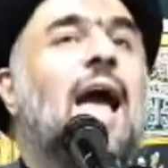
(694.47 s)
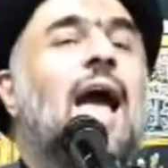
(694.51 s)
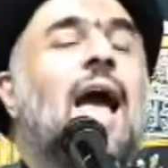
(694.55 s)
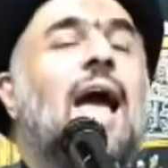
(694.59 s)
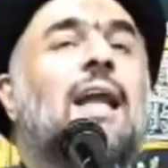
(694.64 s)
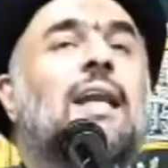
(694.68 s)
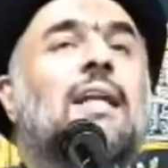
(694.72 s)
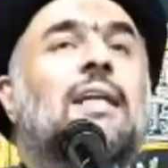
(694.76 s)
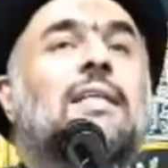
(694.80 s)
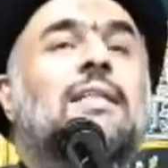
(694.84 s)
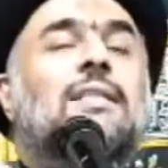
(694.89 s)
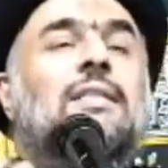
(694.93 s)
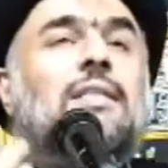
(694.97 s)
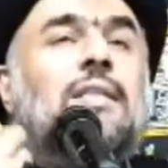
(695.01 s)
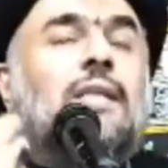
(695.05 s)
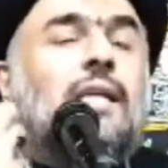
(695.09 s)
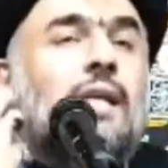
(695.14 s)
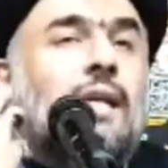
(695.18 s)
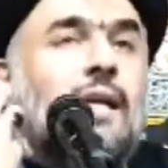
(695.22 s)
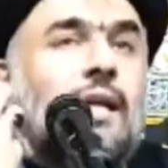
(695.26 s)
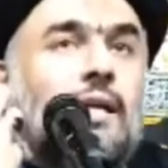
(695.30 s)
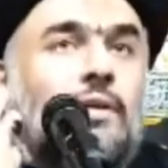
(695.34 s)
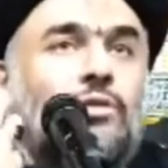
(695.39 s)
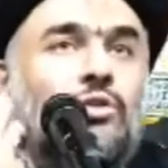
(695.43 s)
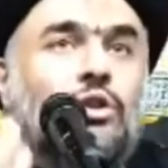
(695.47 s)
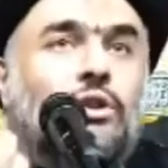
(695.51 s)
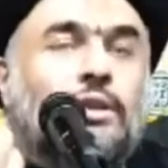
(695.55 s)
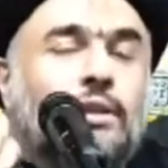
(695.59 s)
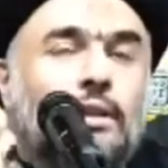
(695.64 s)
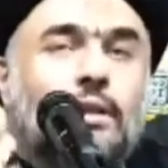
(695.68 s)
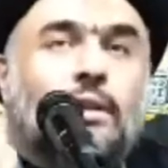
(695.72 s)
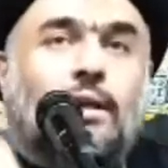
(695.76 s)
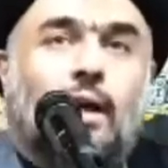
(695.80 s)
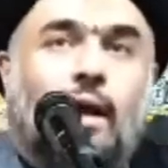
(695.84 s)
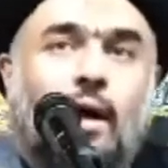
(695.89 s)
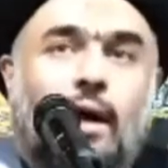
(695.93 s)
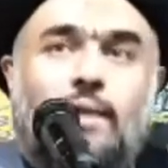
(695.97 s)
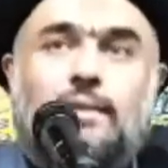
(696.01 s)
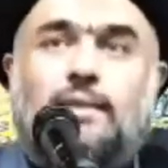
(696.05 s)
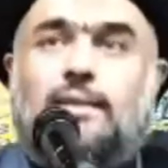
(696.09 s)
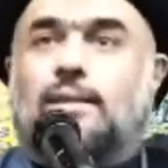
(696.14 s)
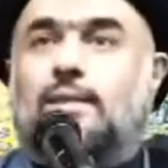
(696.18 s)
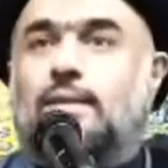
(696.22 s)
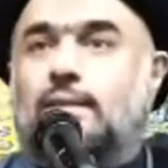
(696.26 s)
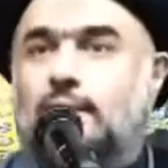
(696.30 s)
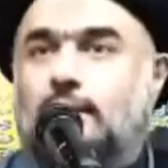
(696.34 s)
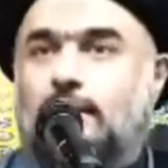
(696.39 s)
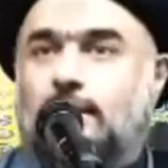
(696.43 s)
and teaching
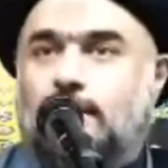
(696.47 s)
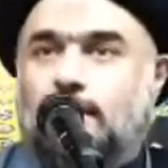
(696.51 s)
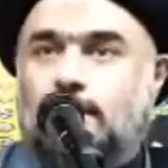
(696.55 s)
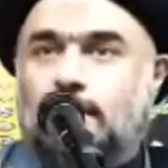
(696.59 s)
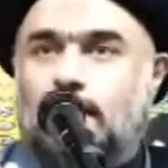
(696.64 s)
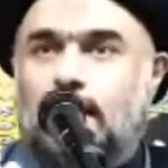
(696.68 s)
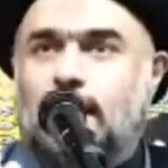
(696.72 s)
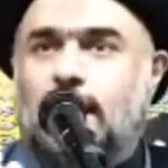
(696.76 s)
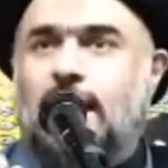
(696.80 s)
us